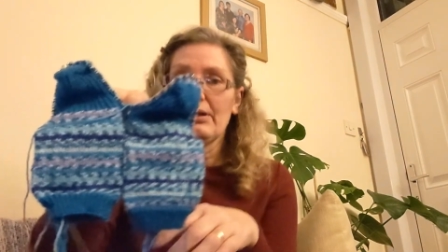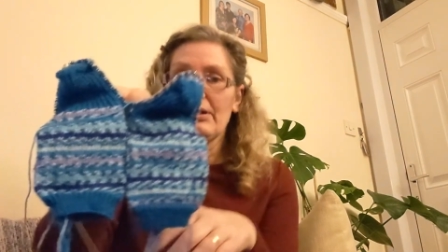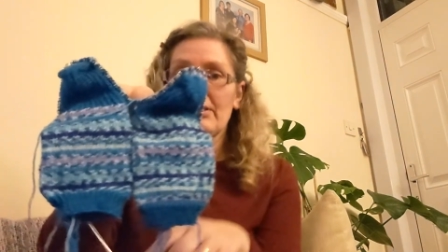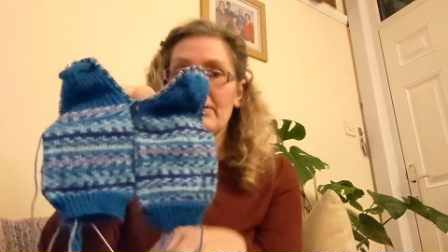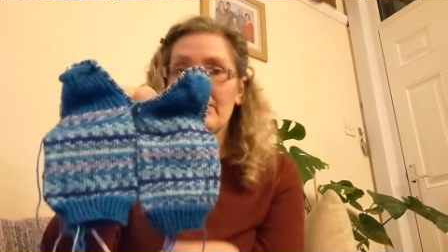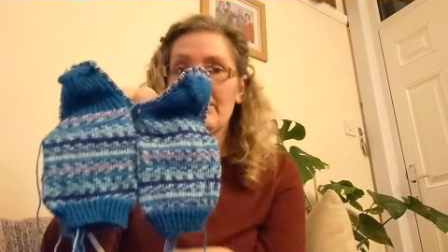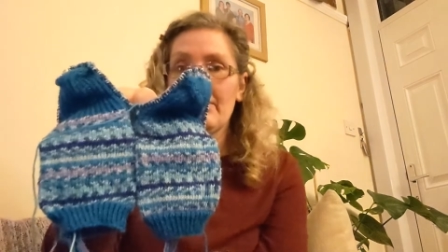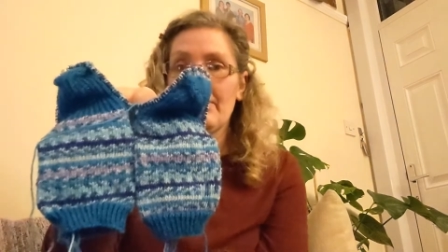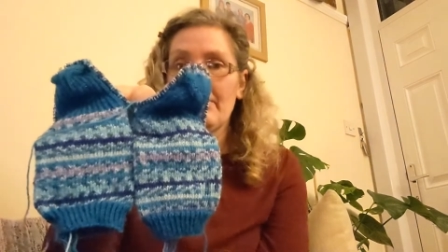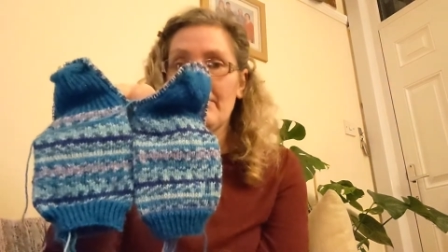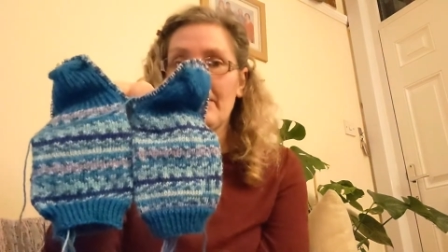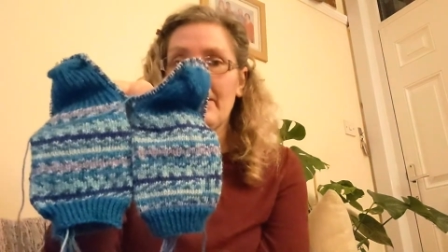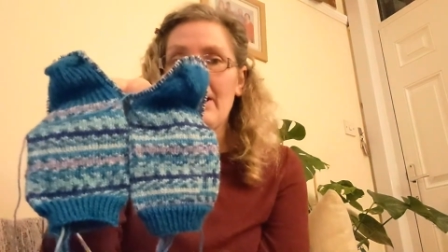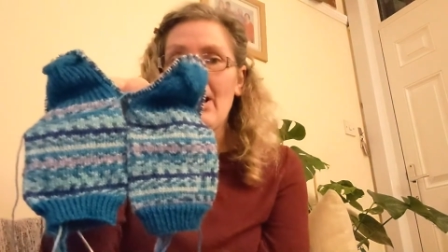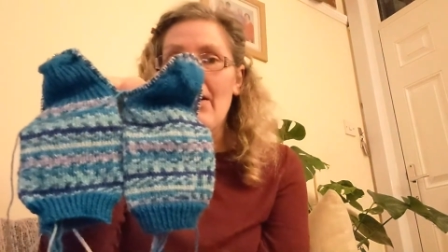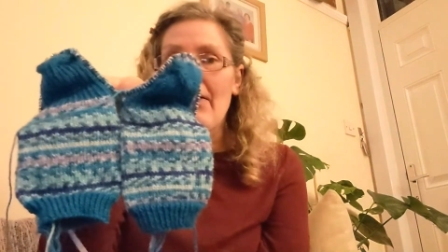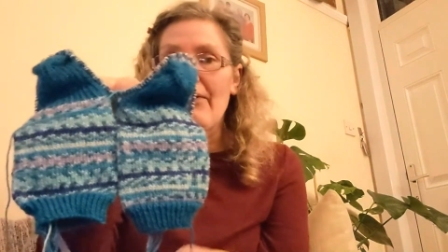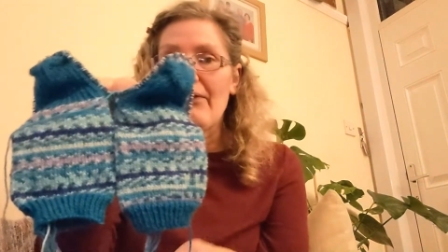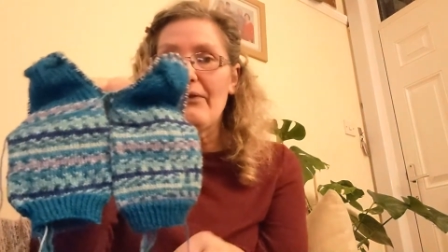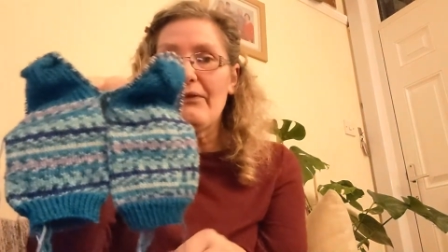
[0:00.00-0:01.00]
So they
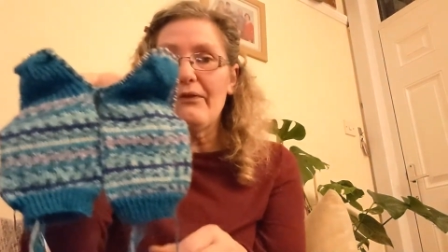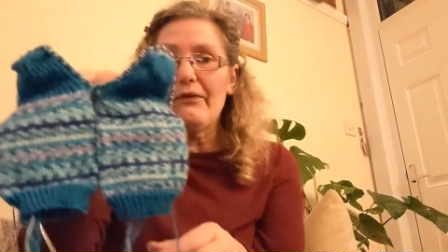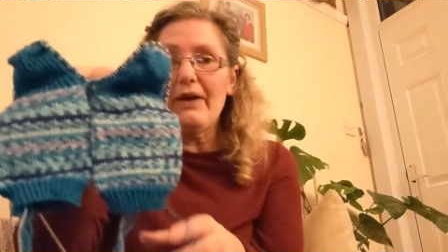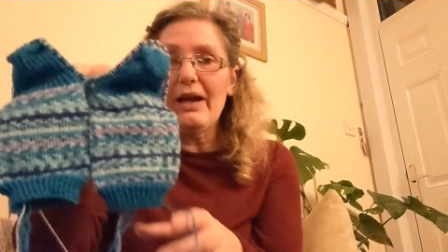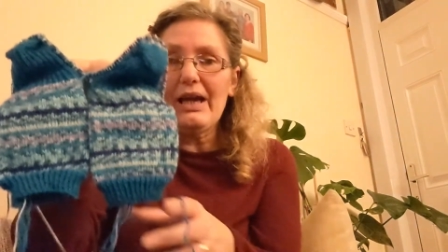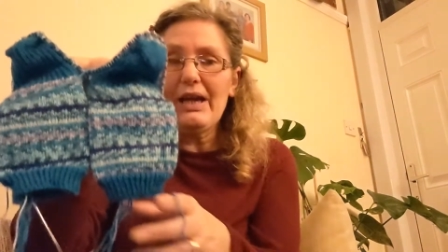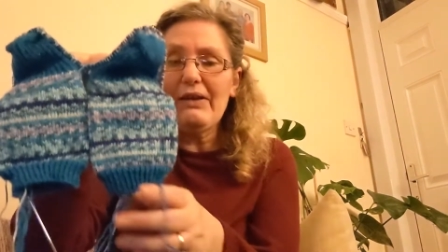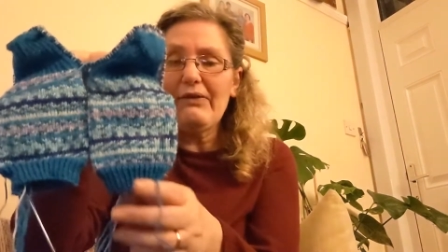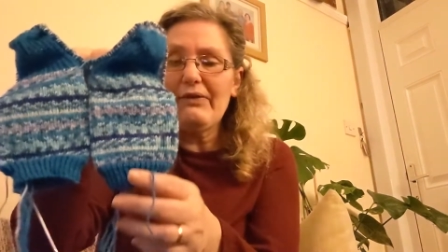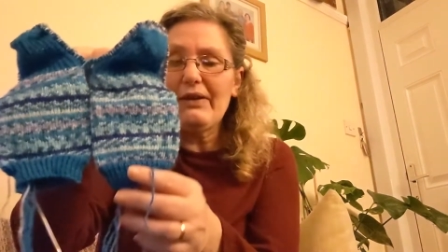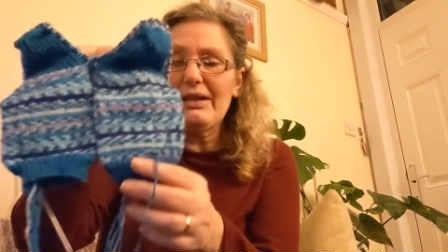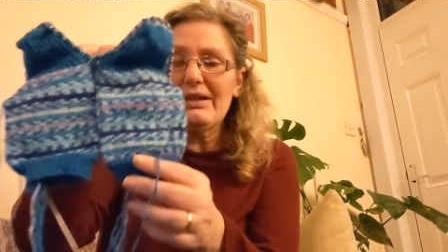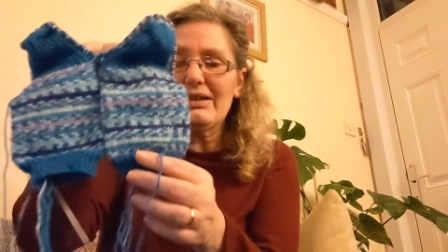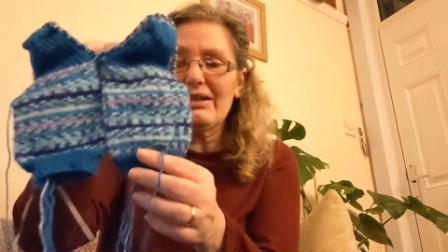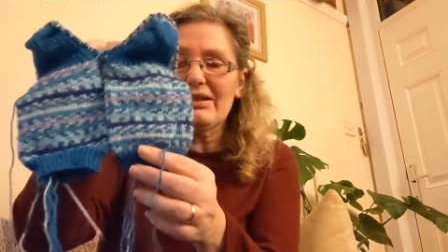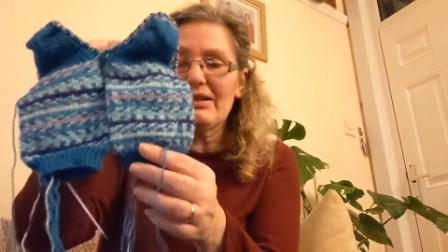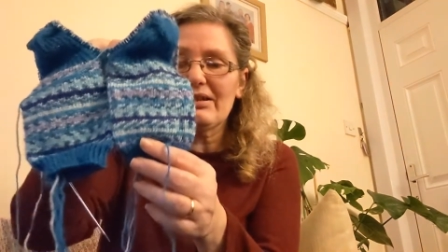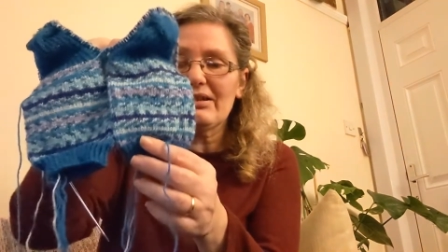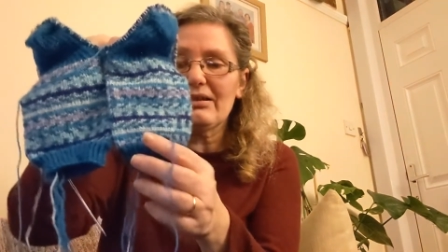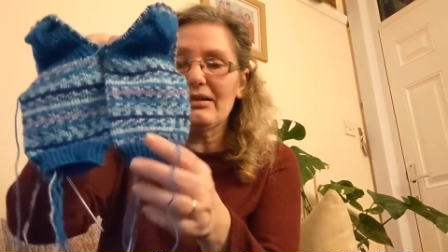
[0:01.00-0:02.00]
are very, very
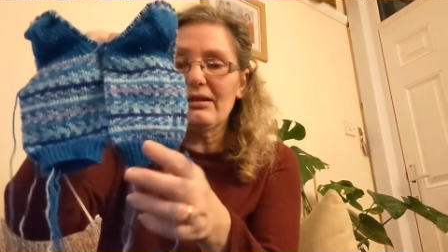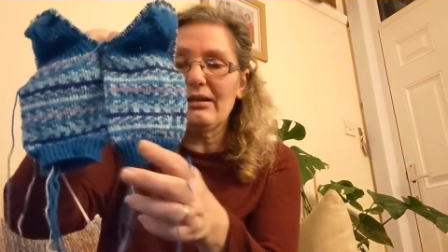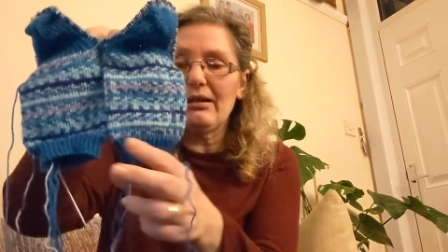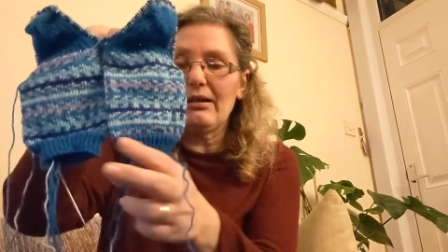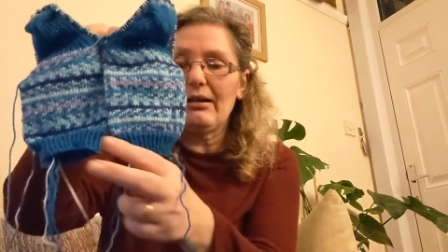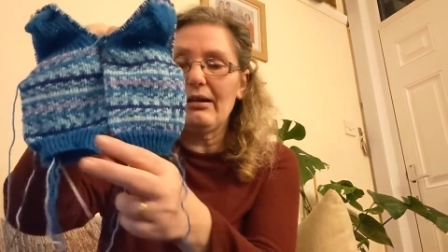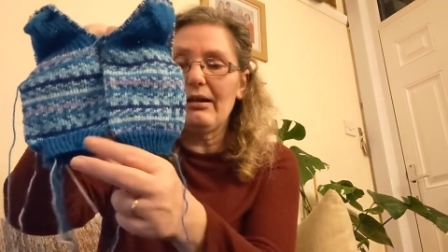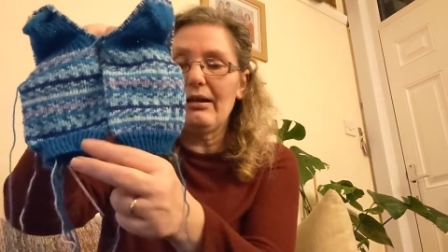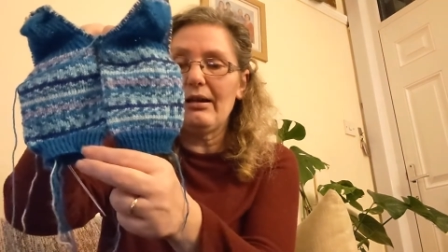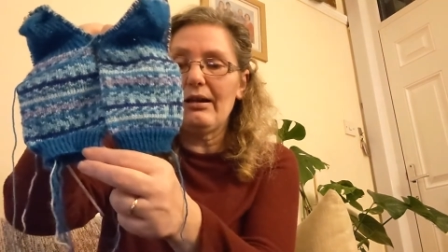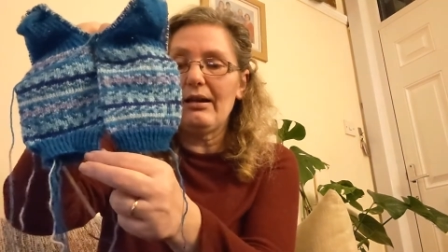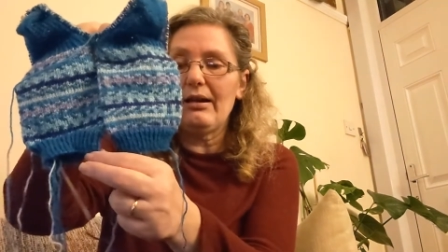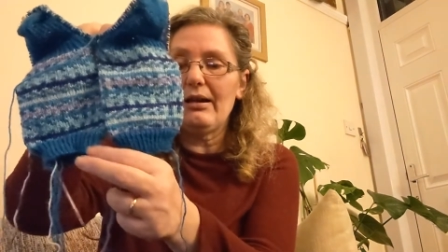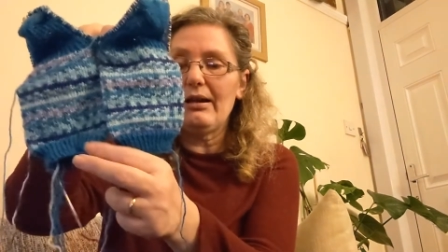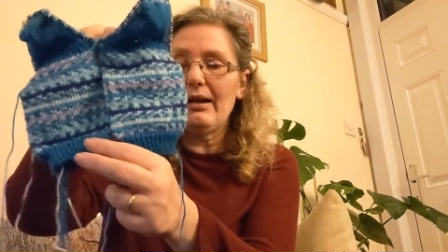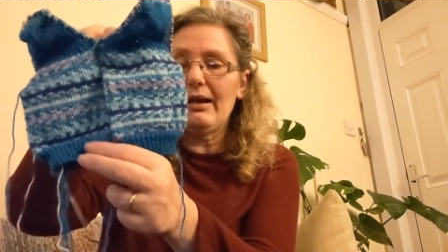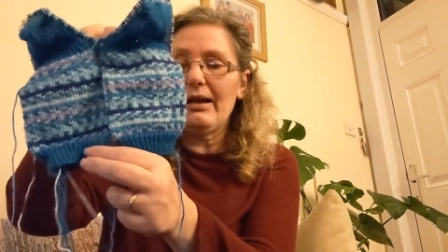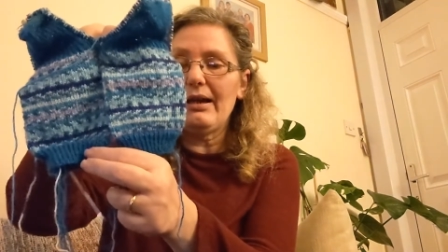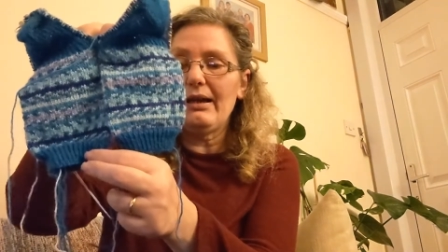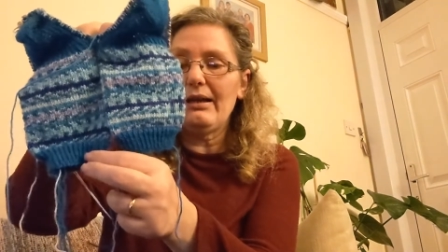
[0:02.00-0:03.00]

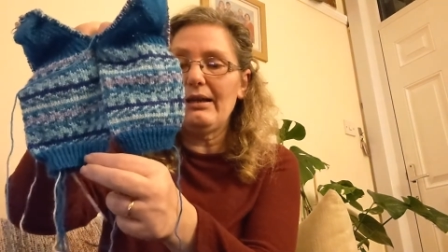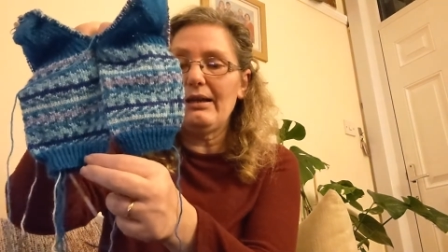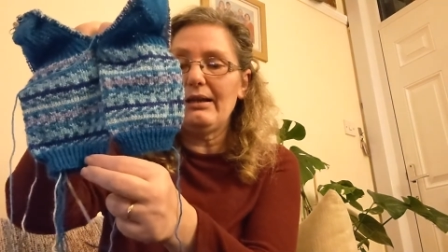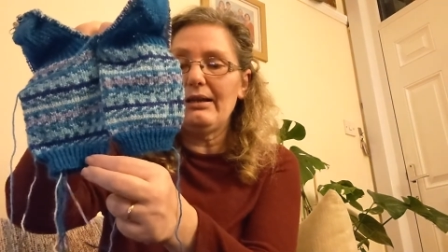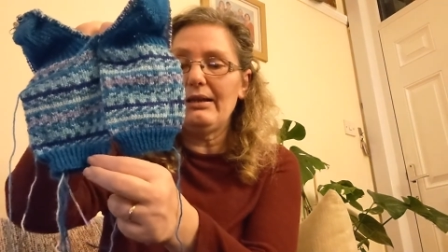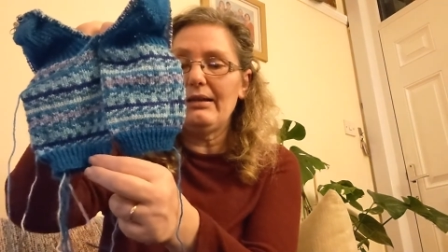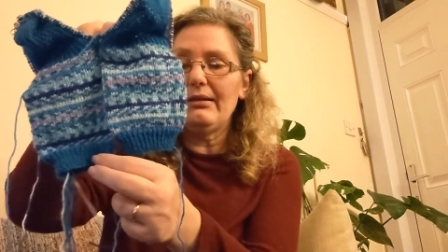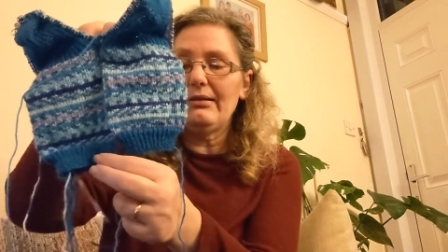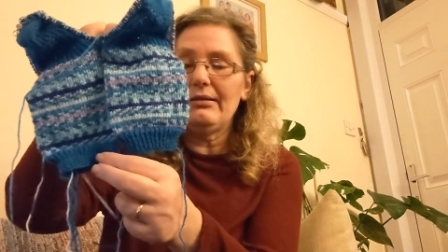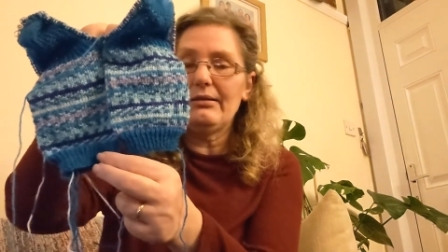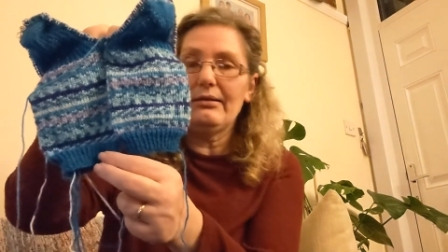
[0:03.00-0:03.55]
slightly.